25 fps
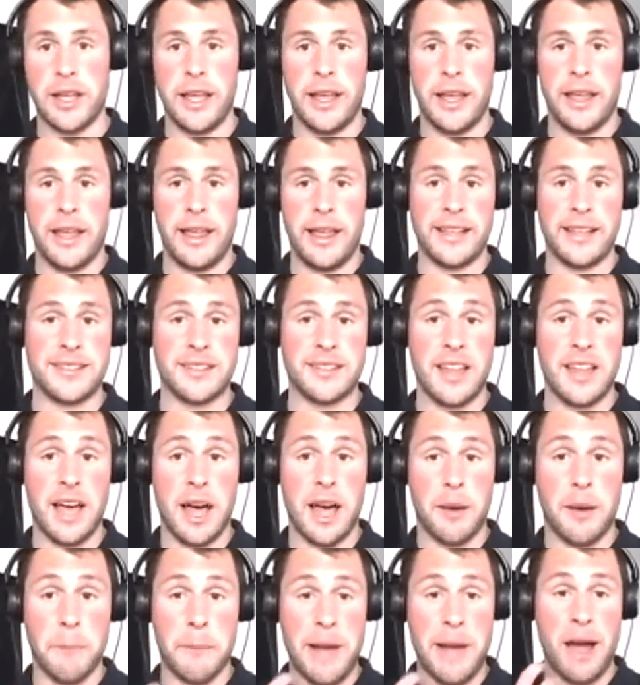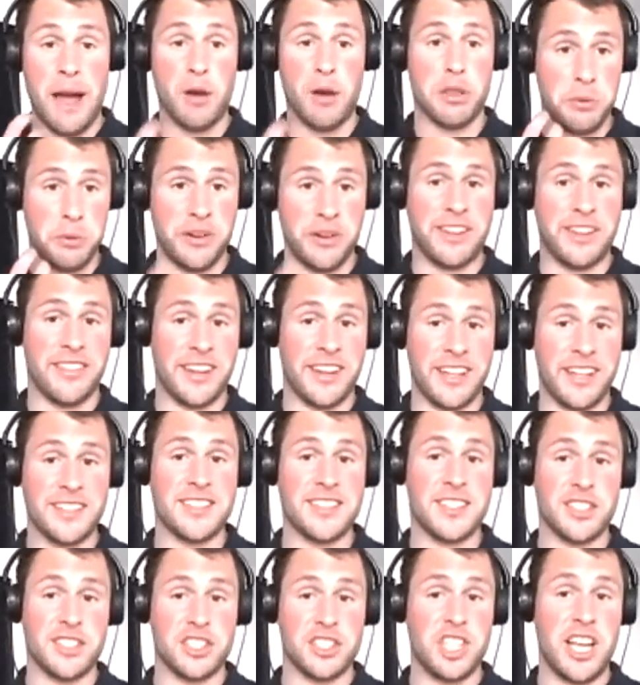It's that mouth breathing
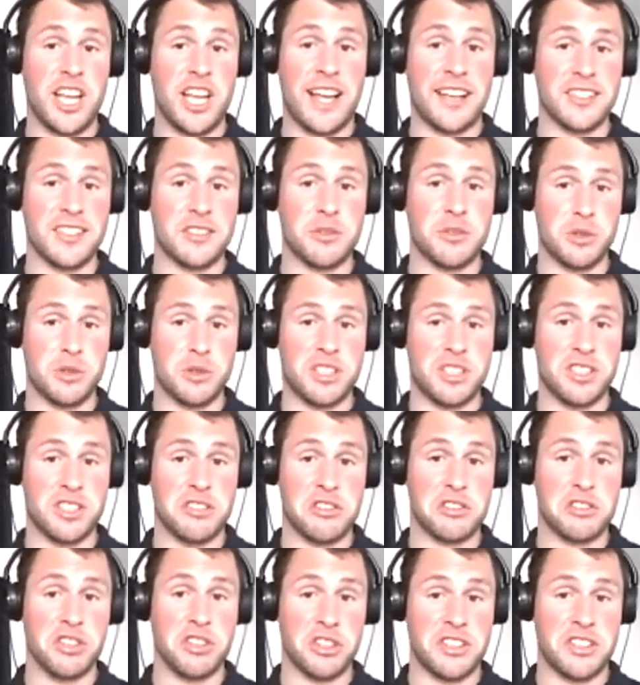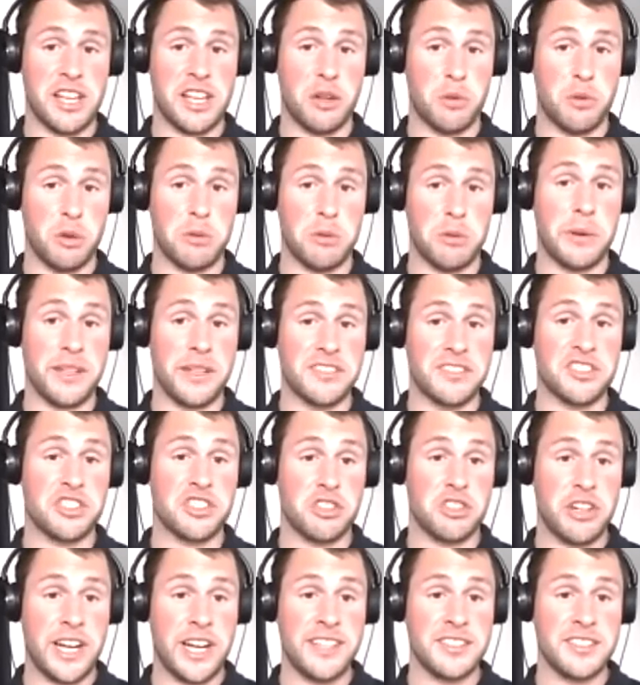into the chest, which is associated with being
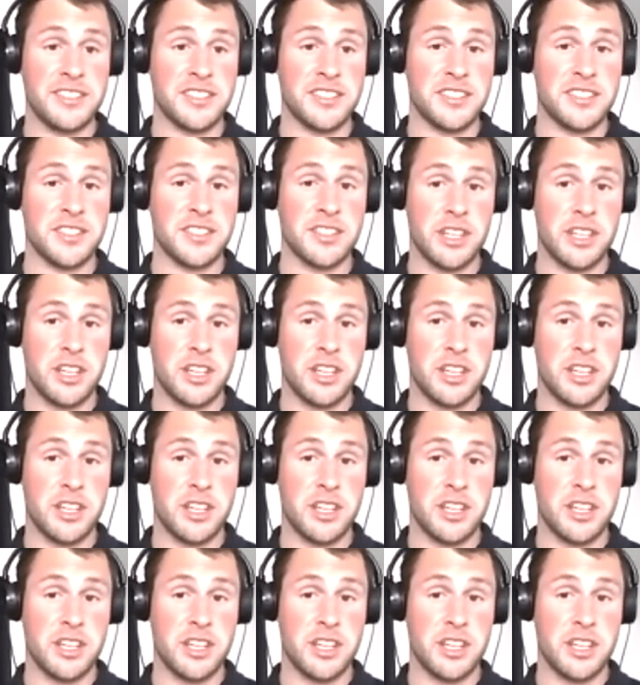stressed.